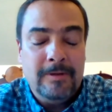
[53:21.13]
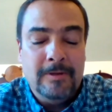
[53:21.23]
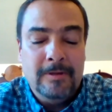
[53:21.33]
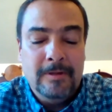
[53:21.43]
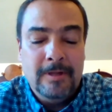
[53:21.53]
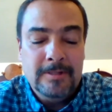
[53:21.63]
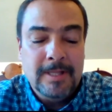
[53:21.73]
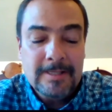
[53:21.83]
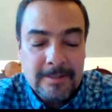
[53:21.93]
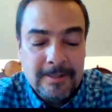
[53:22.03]
as
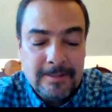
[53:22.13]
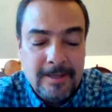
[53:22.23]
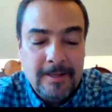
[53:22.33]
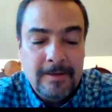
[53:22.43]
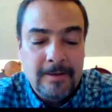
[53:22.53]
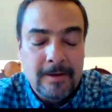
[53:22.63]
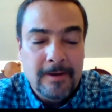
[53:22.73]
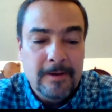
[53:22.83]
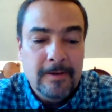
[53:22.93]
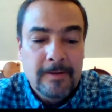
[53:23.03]
Leslie said,
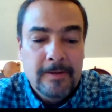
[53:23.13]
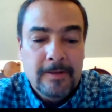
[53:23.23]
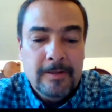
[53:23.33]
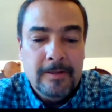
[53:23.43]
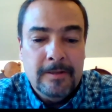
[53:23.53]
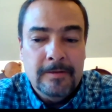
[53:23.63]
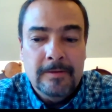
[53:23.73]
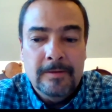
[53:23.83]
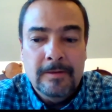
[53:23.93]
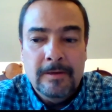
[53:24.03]
in